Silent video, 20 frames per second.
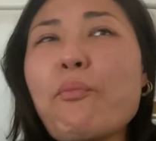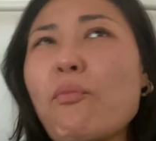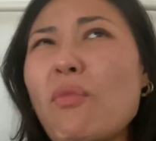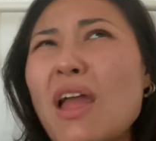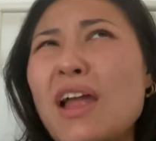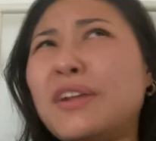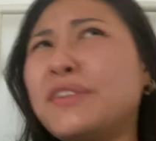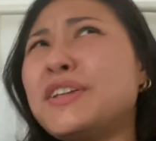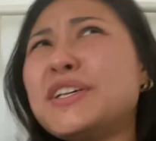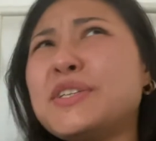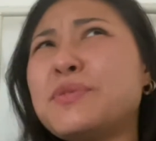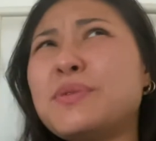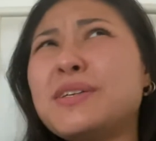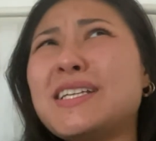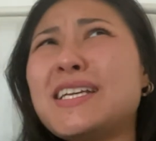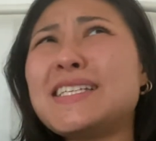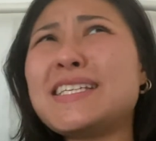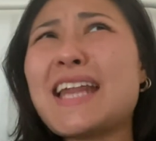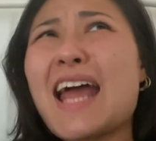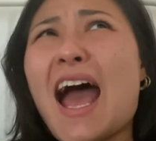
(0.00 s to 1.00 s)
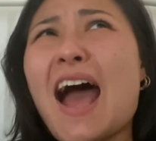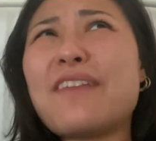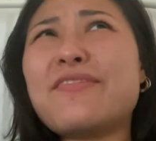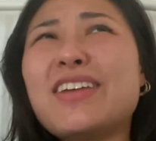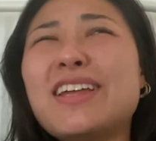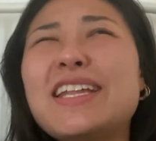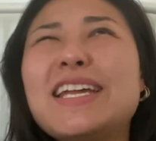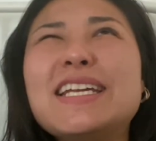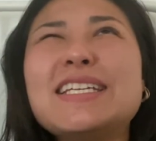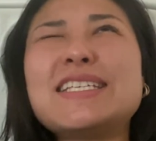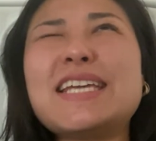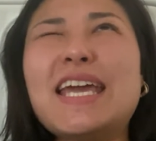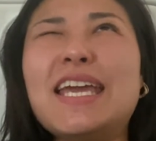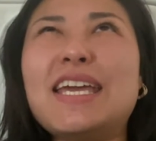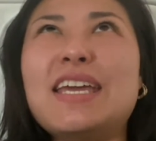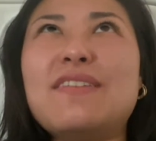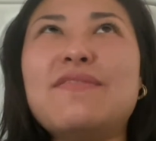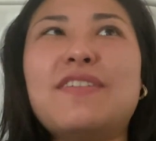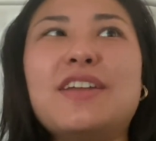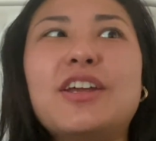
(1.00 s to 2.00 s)
This one doesn't have the like
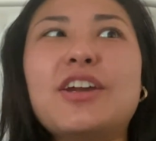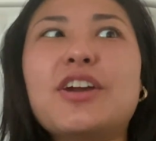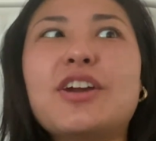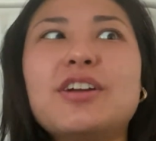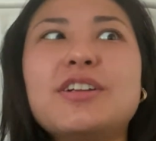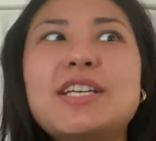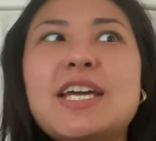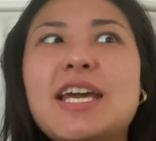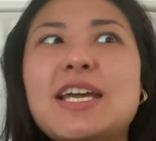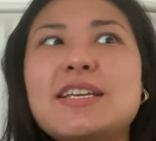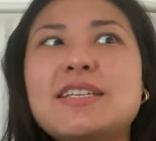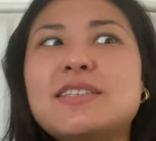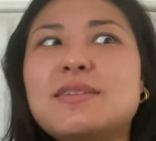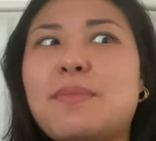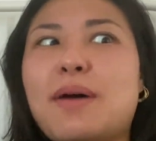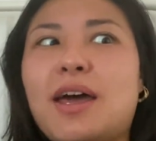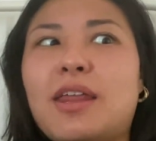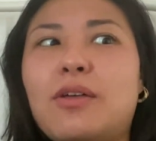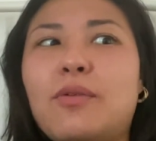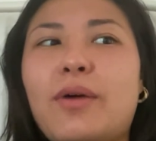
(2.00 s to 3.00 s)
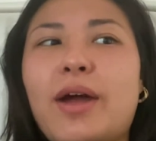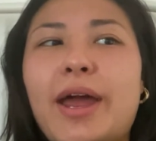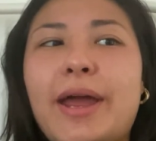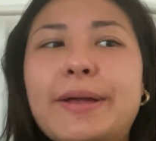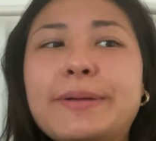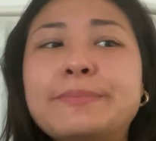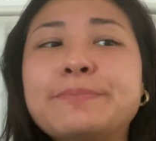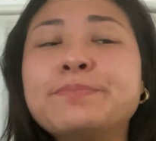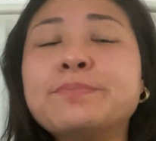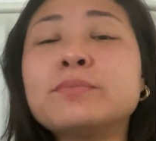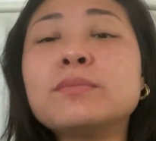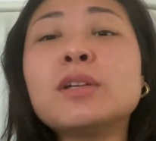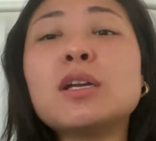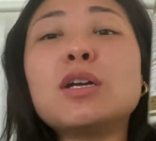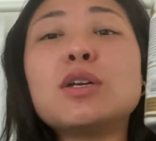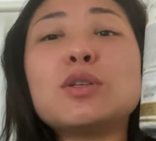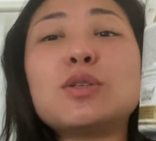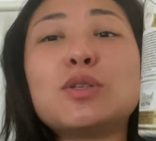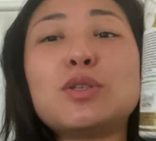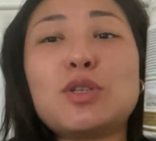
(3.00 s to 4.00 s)
tangy vinegar taste, by the way.
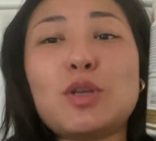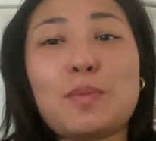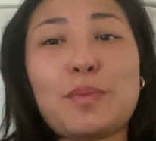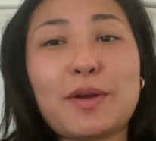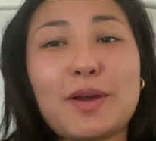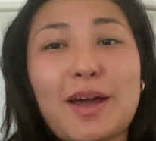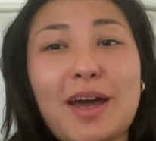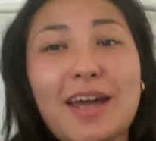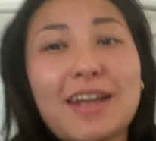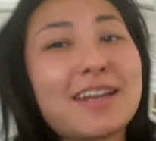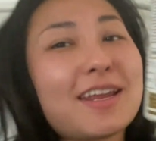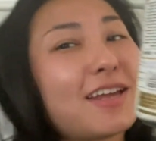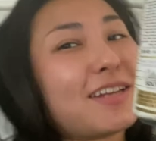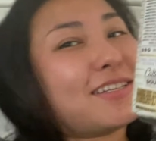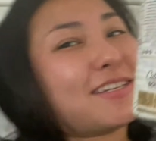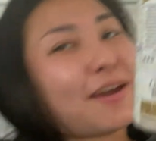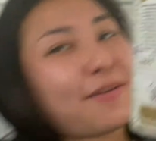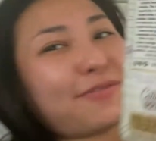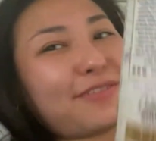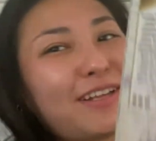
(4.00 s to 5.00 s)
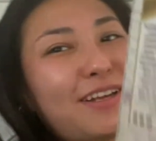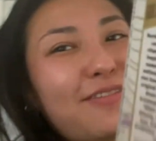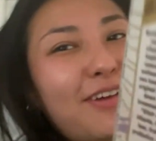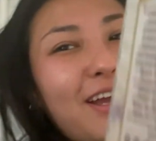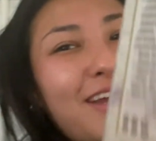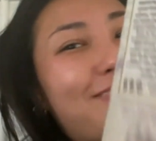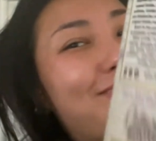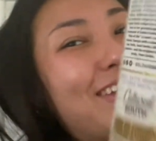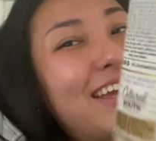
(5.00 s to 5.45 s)
Super good. Definitely recommend.